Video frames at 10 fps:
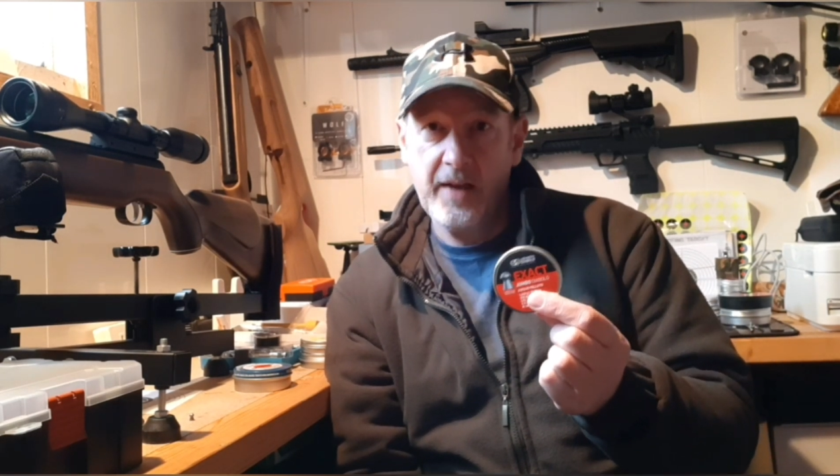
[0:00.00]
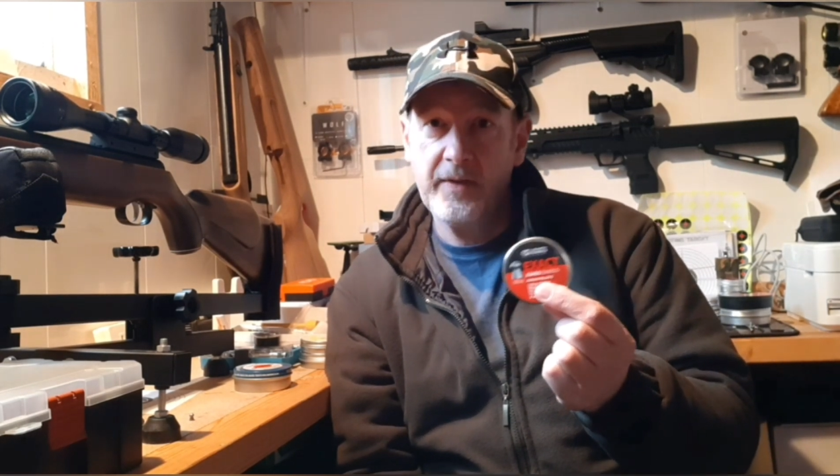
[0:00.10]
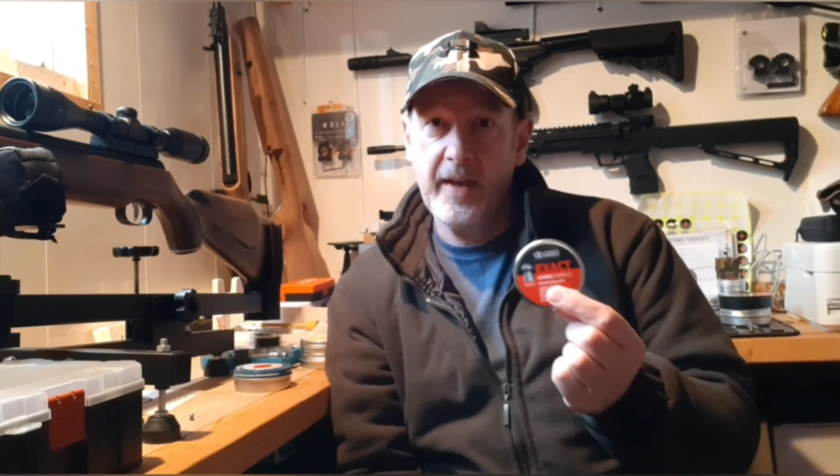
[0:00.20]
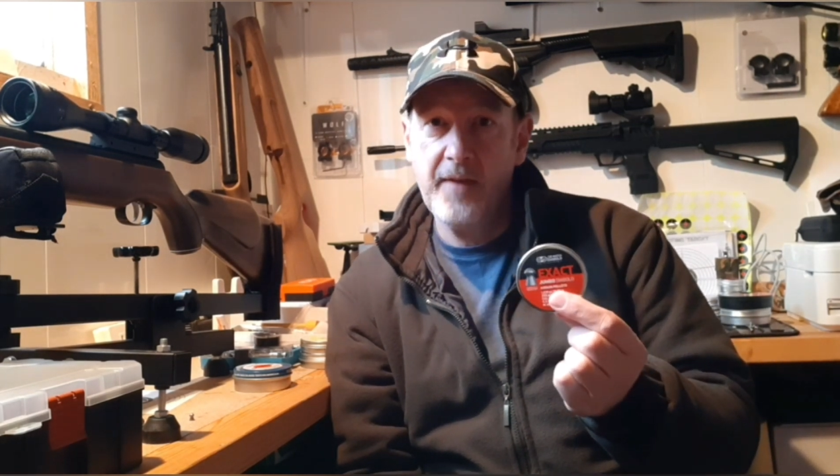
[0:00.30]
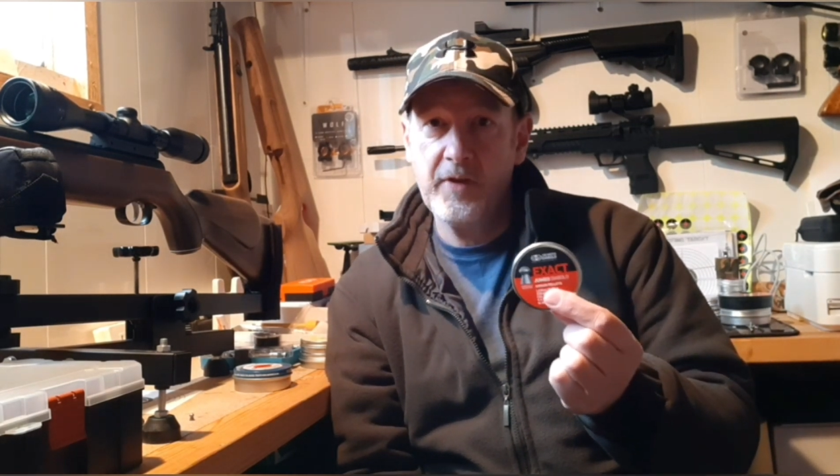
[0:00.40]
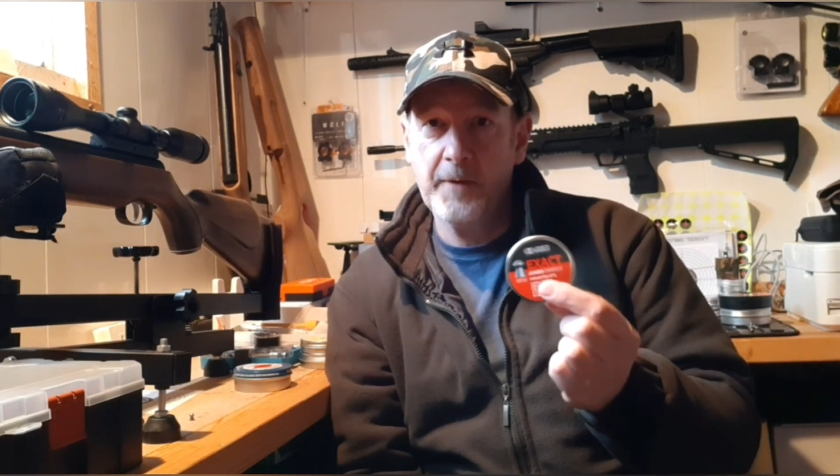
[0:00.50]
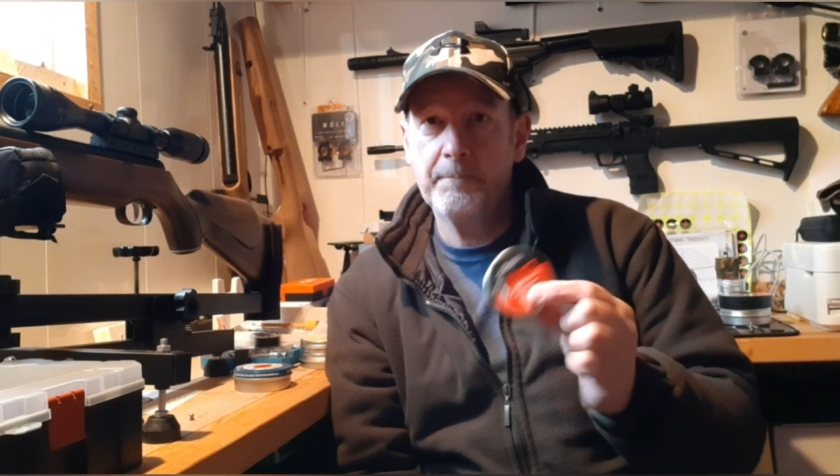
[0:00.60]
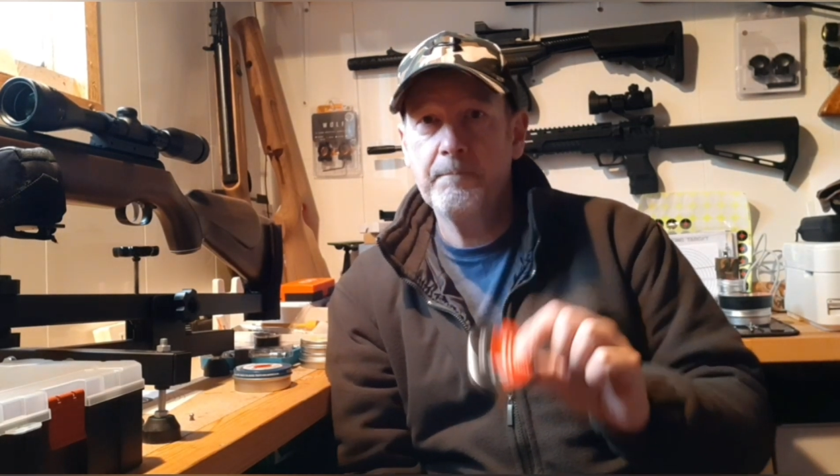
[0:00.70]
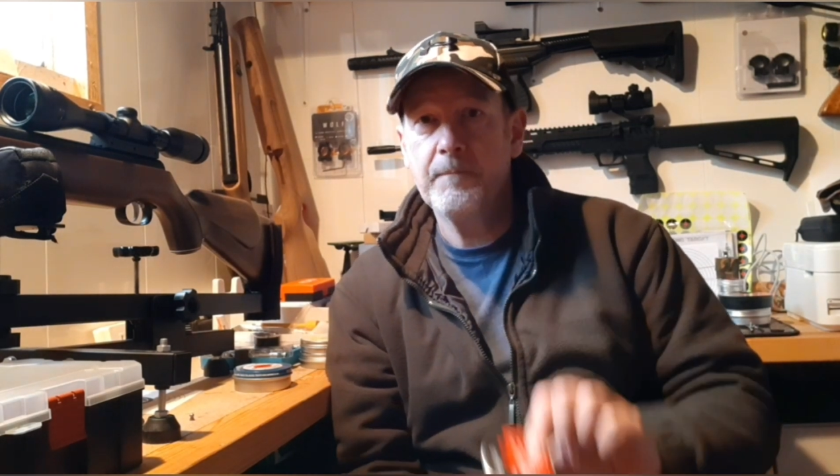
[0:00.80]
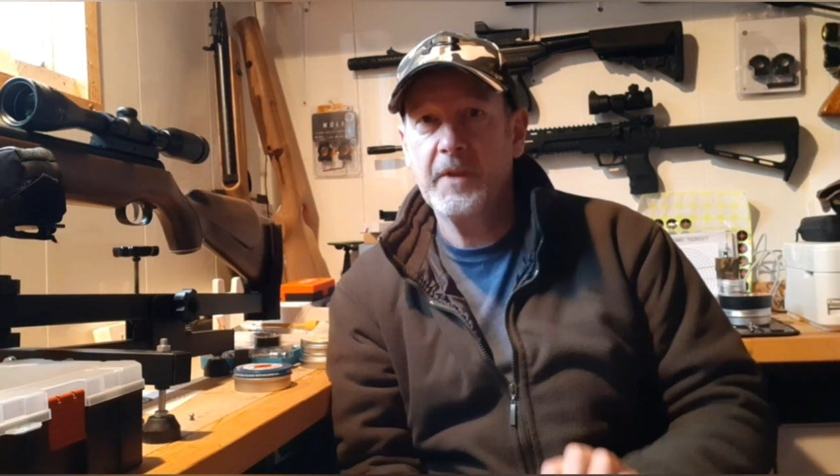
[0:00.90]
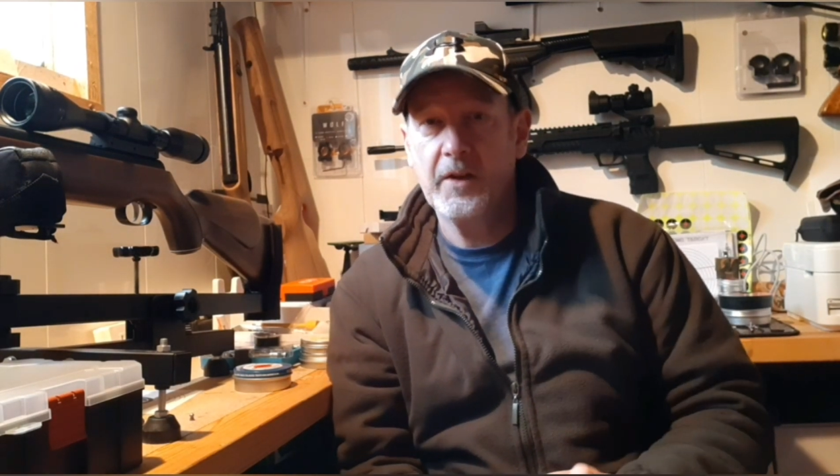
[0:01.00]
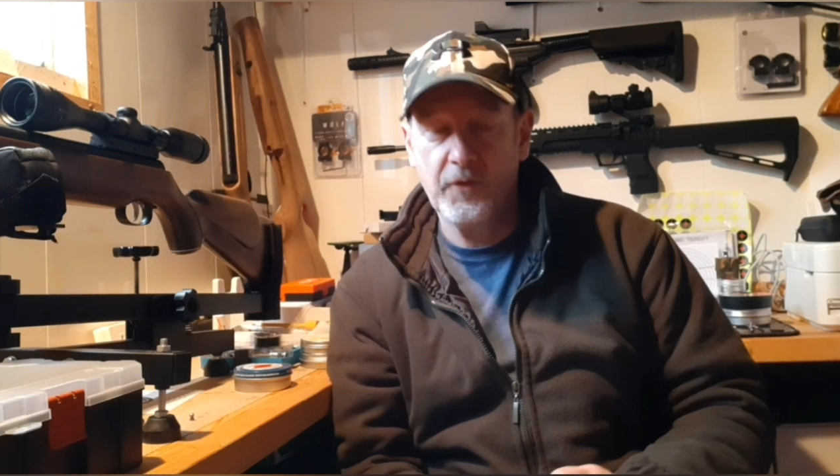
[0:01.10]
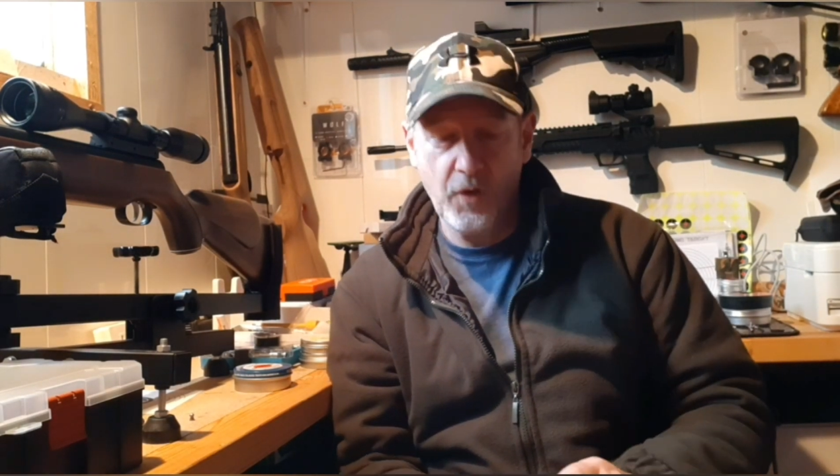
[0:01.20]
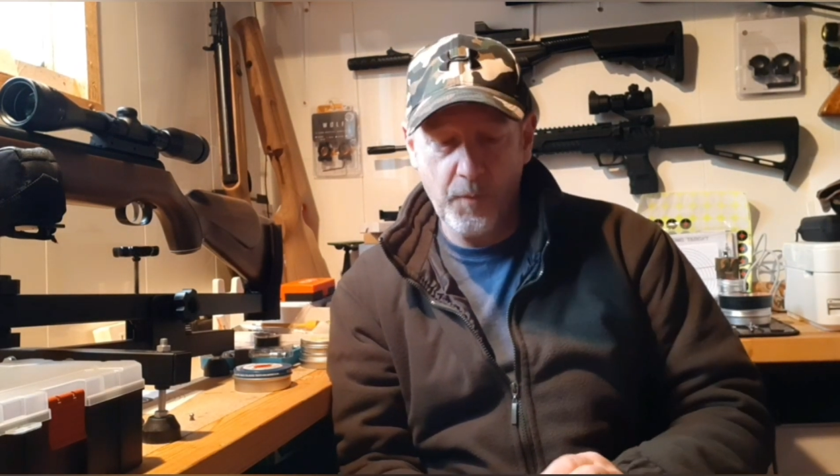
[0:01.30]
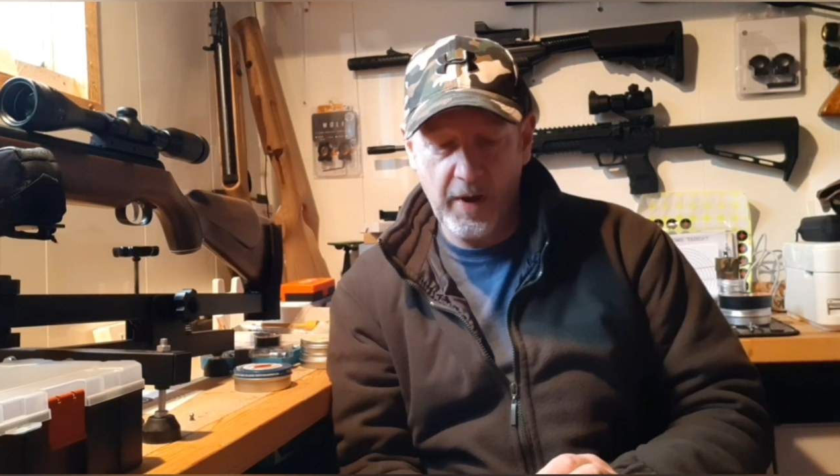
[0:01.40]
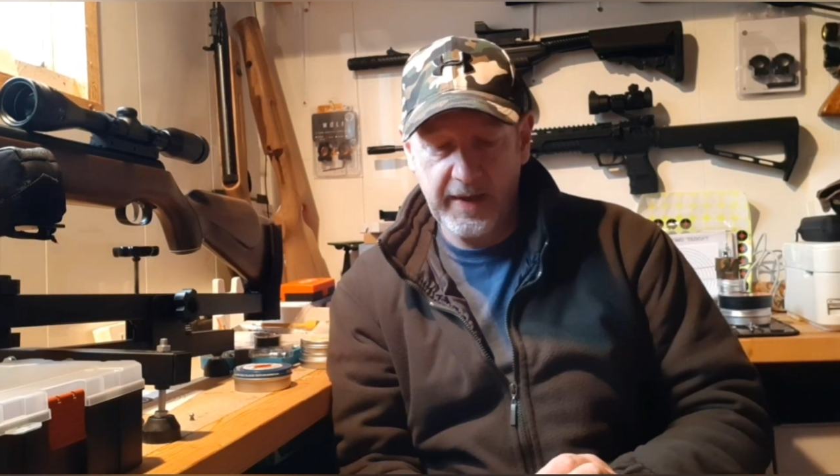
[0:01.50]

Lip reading: They're heavier, and I thought I might